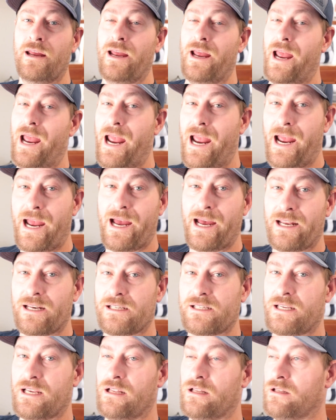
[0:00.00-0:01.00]

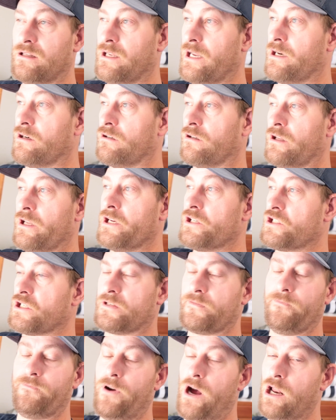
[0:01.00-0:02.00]
and literally
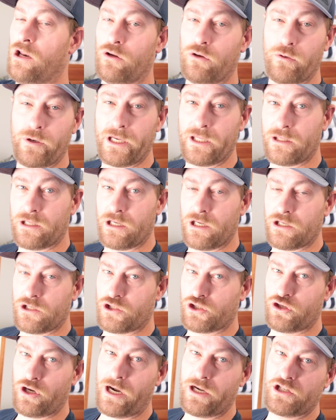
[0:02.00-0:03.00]
just following the
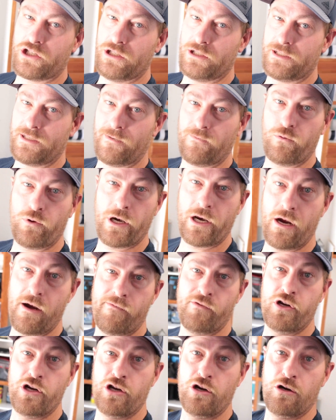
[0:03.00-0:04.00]
instructions of
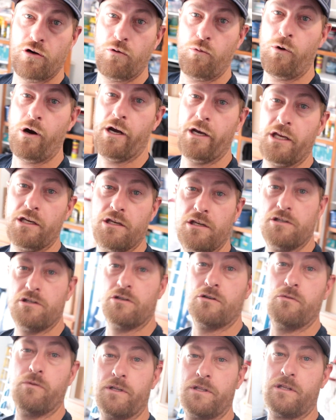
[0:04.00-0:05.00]
whatever you're wanting to
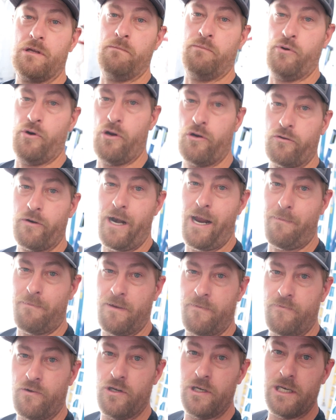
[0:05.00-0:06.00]
do with the program.
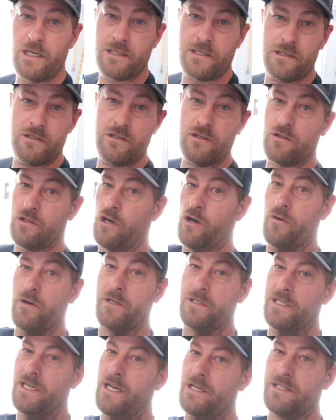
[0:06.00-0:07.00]
If you need to do the
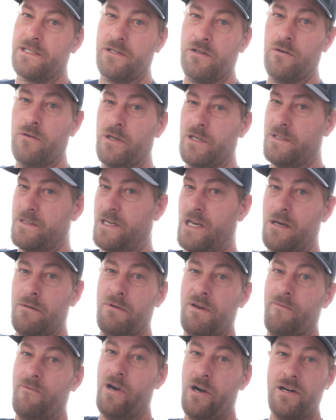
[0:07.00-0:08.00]
OETS tune, it's going to
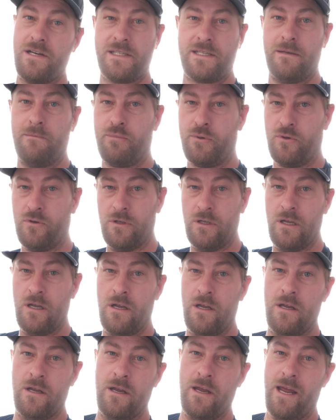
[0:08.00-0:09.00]
be very simple
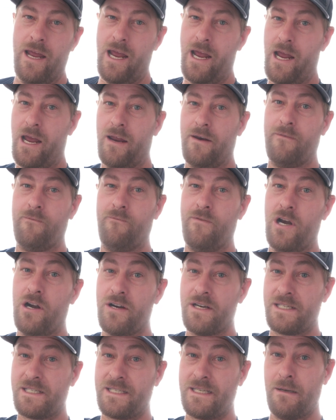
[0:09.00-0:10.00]
and
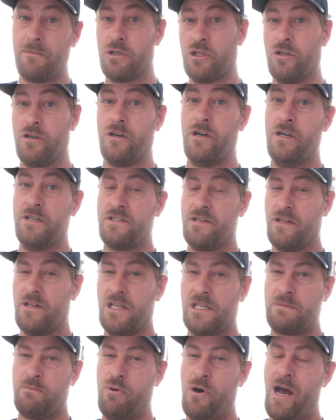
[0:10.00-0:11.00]
very similar to
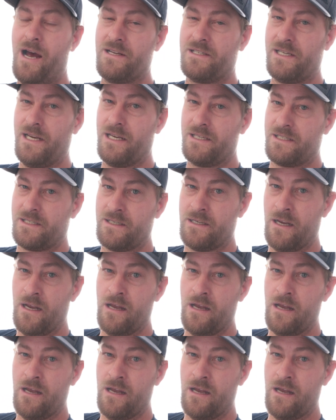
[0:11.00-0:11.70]
this process.